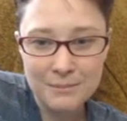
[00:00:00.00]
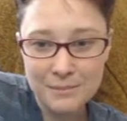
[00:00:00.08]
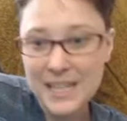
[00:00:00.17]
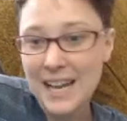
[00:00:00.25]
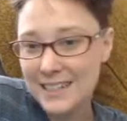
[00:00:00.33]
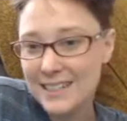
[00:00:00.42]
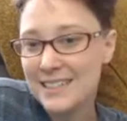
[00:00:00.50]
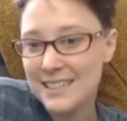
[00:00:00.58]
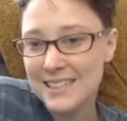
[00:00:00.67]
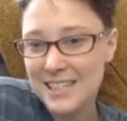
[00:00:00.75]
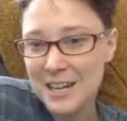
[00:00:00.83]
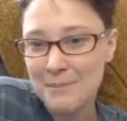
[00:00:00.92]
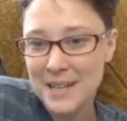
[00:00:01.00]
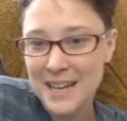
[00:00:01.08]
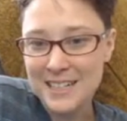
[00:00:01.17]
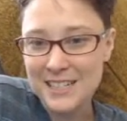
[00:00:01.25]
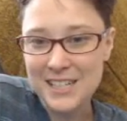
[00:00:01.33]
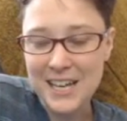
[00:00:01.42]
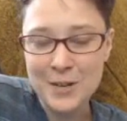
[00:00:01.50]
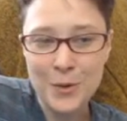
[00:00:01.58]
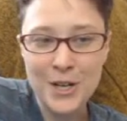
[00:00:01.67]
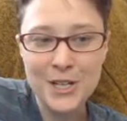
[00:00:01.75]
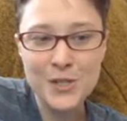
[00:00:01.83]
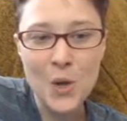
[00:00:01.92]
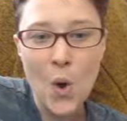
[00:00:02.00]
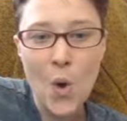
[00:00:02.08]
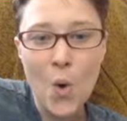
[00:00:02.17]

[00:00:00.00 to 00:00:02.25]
yeah, it is coming at it sideways.